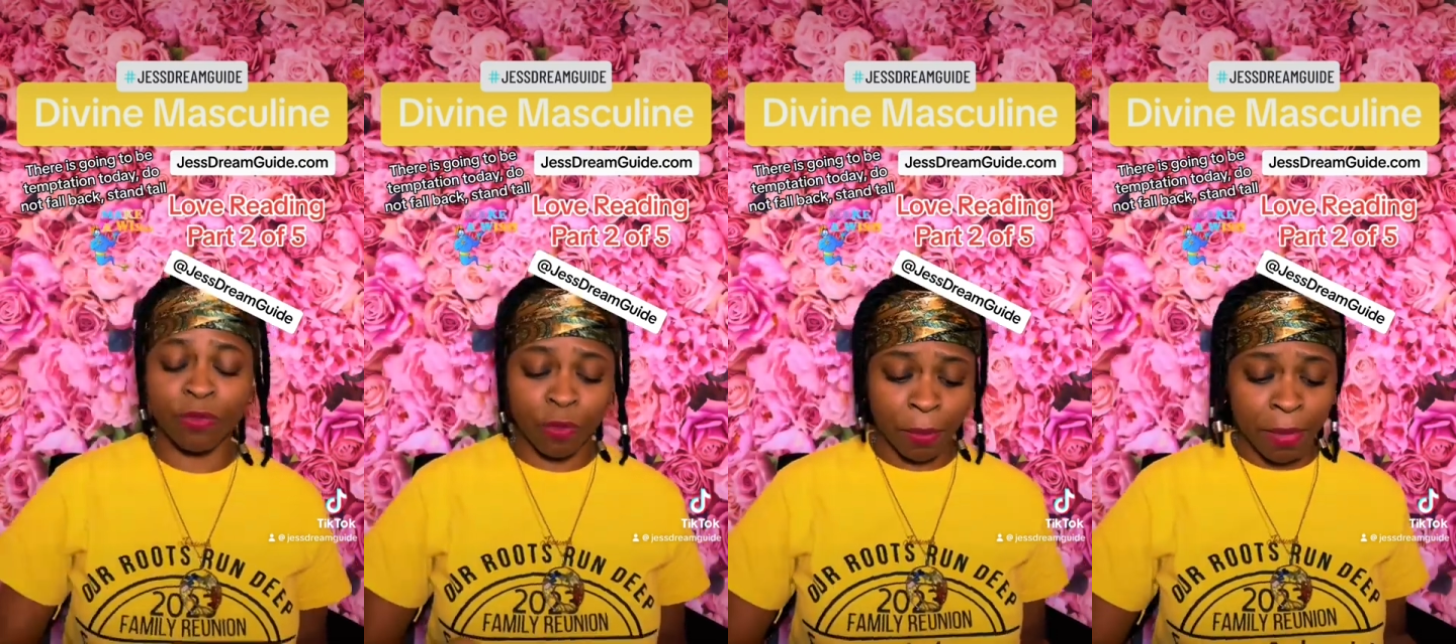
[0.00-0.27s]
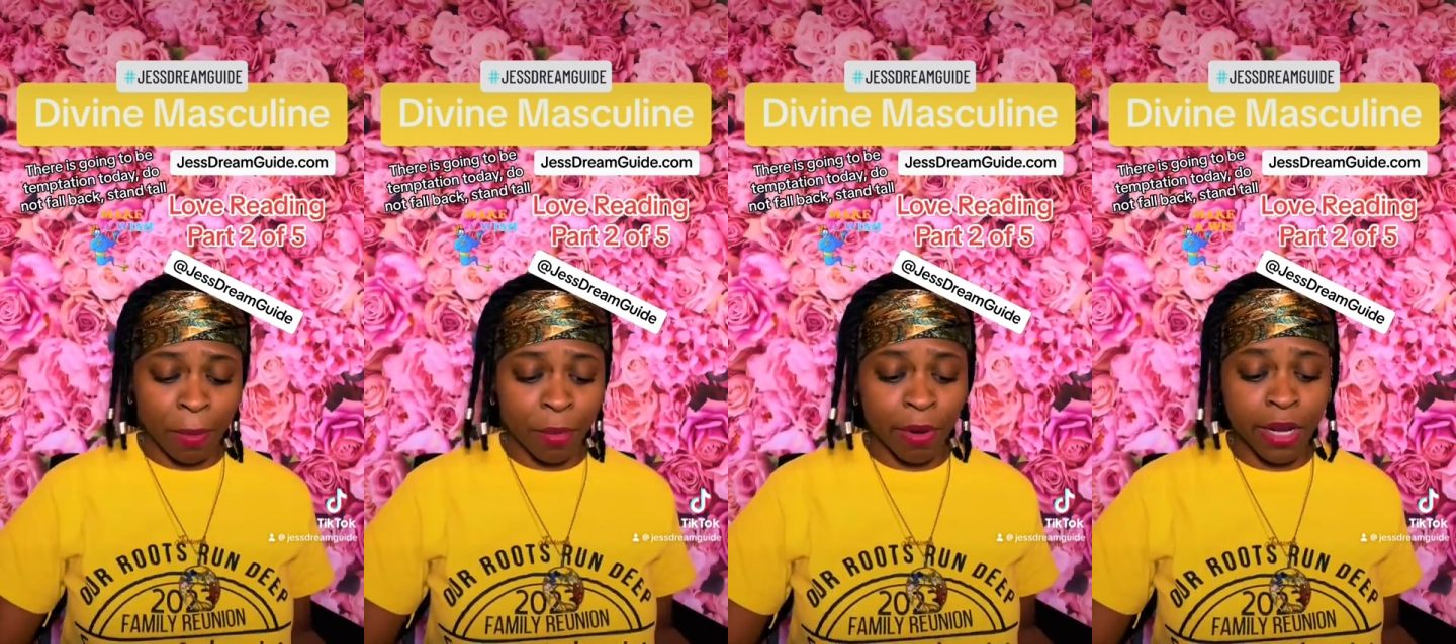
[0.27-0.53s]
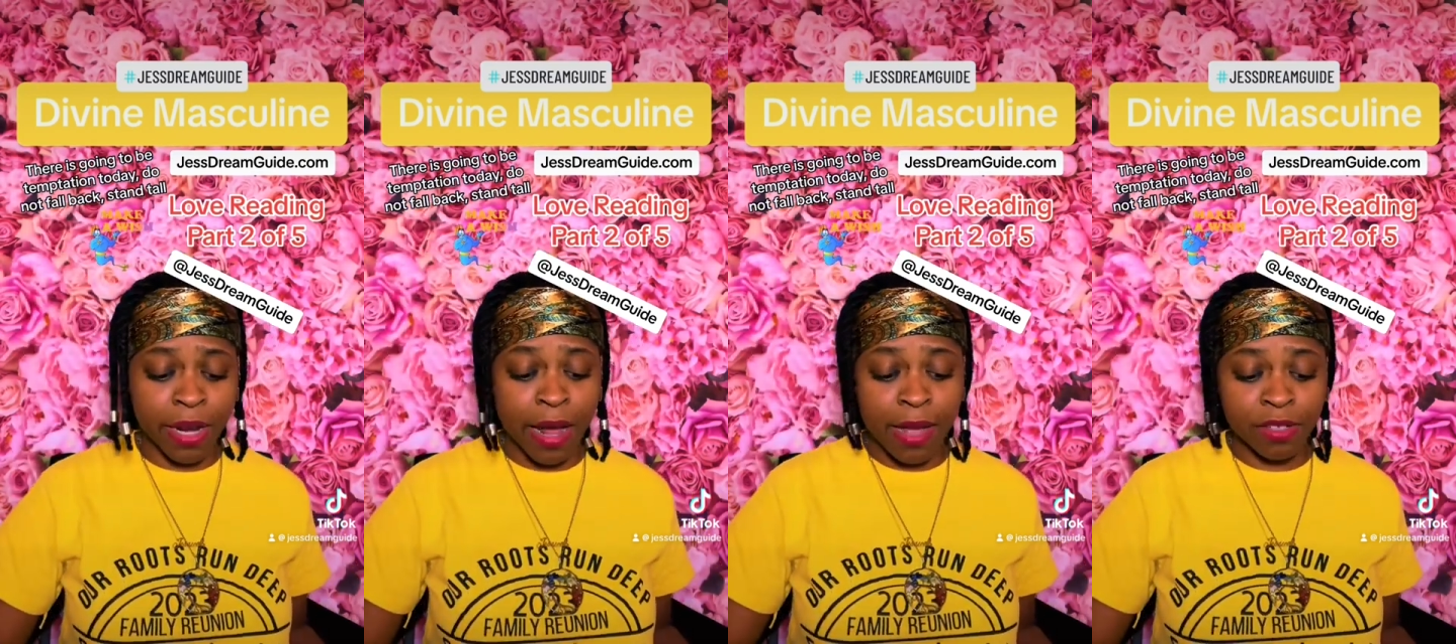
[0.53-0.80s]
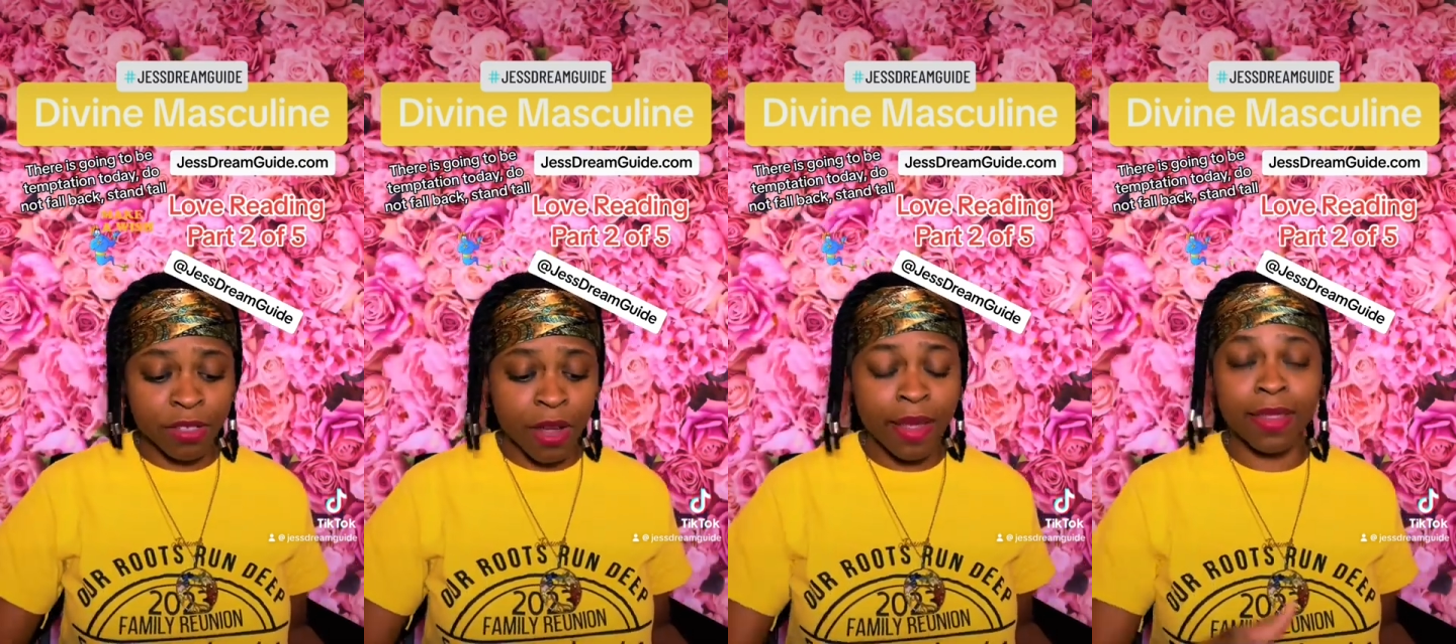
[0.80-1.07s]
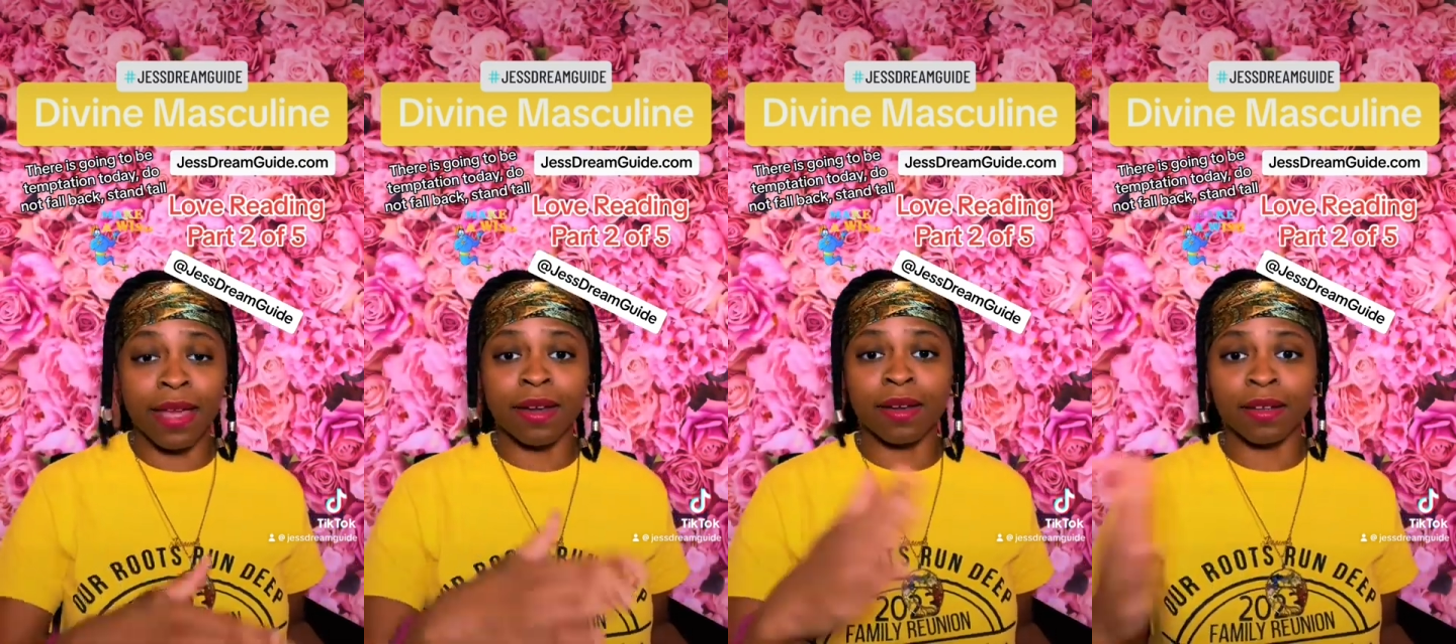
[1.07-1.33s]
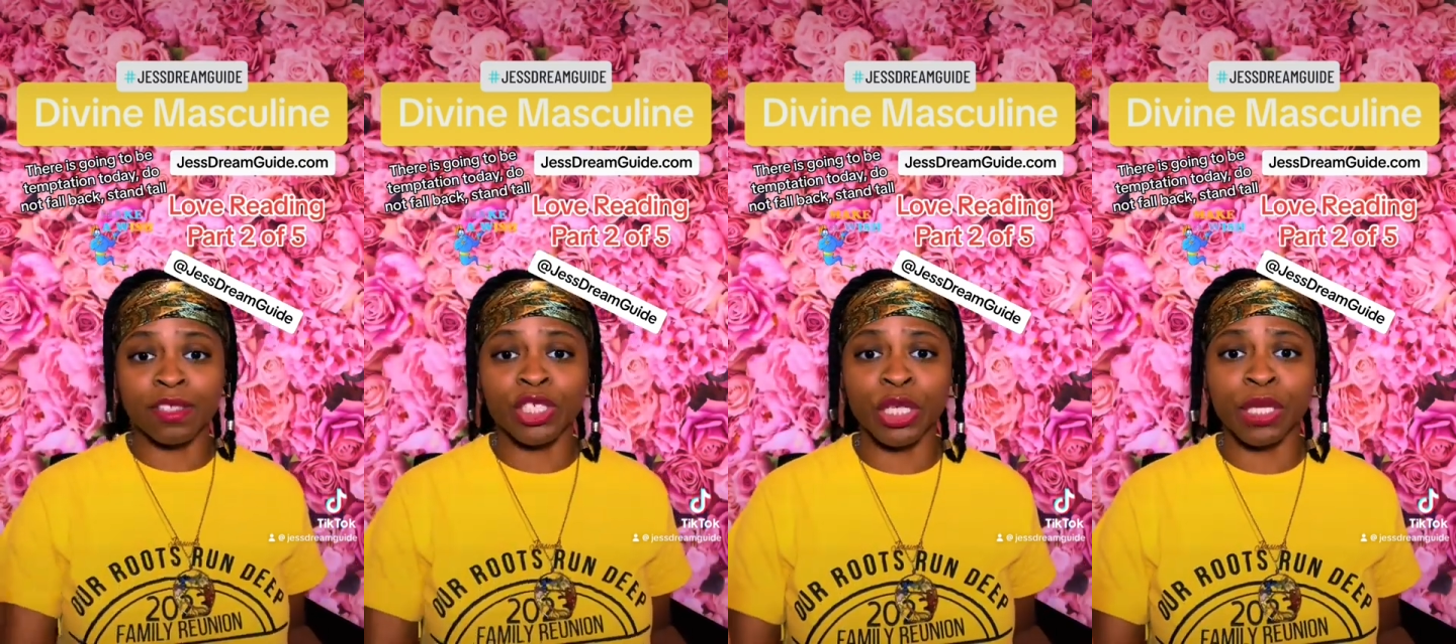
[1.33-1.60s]
Remember, y'all saw that in
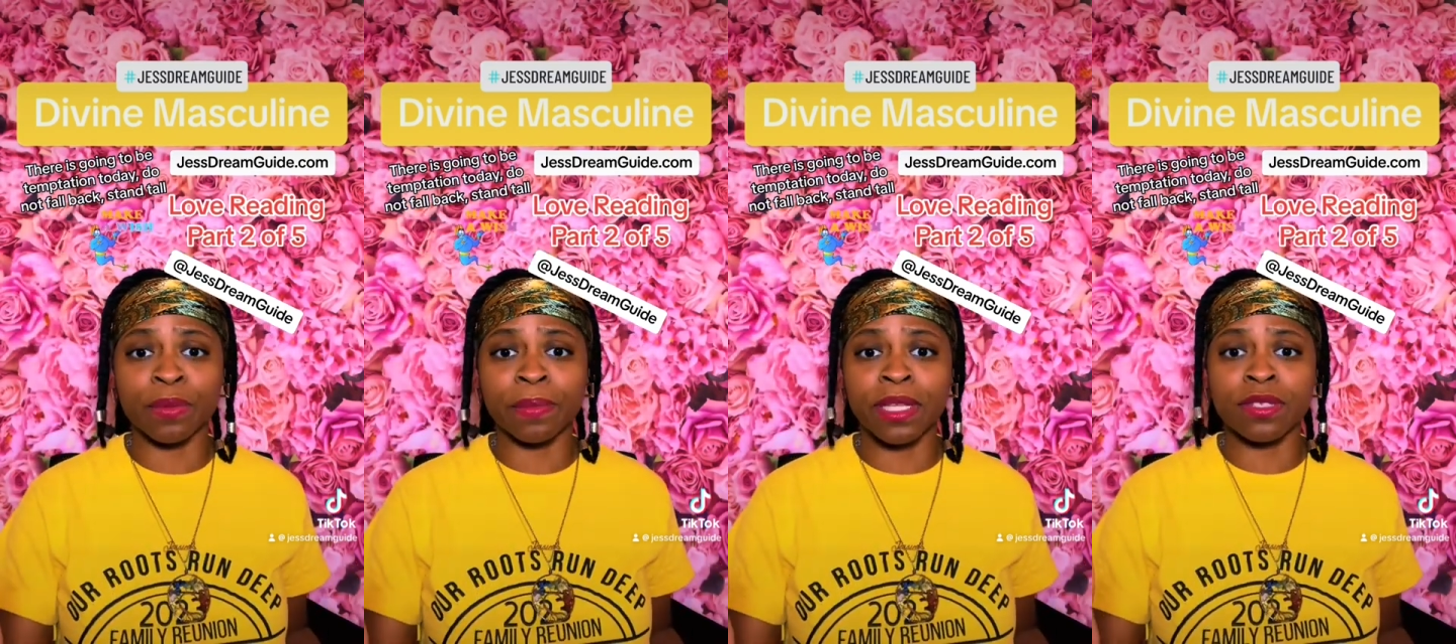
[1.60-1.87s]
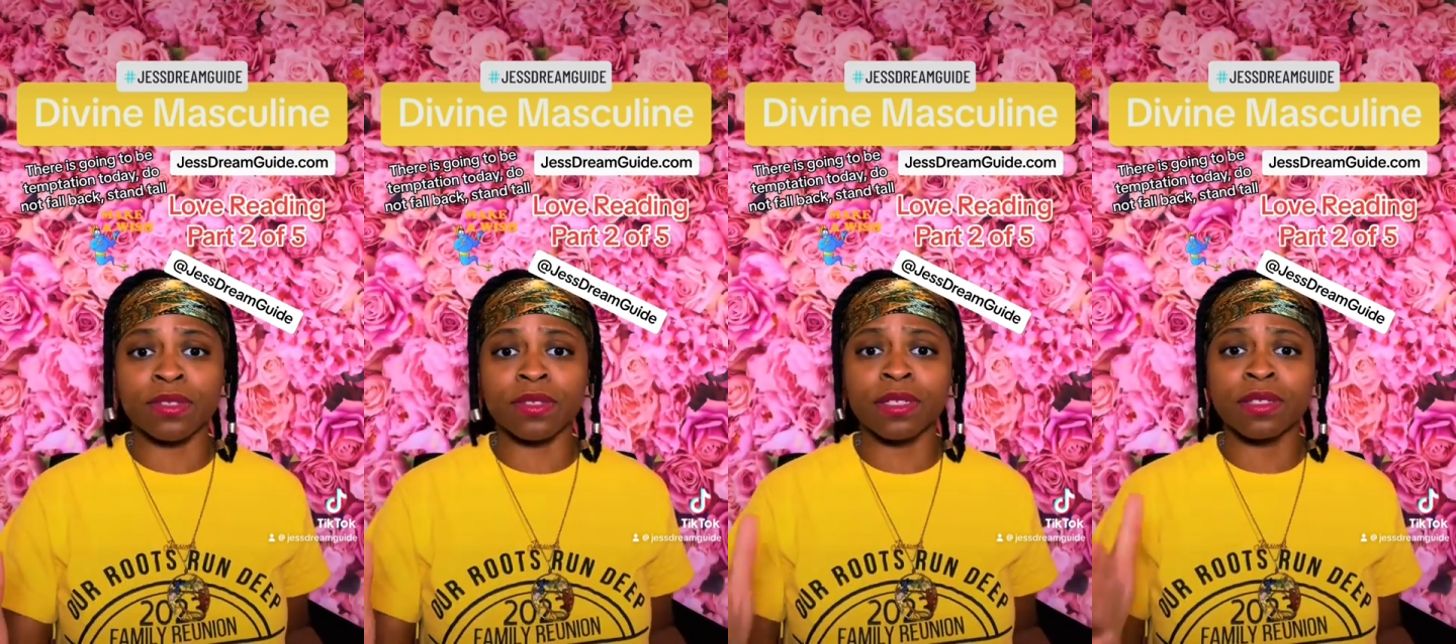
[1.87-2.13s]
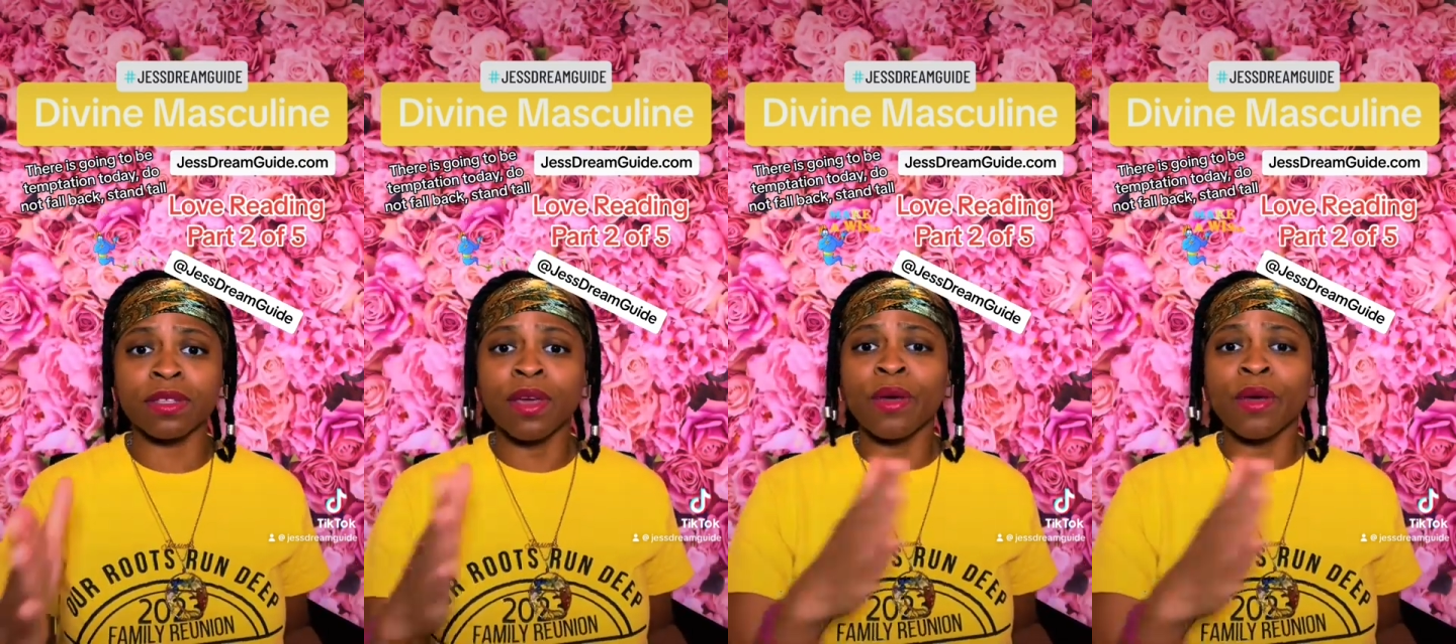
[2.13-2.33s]
the channel messages.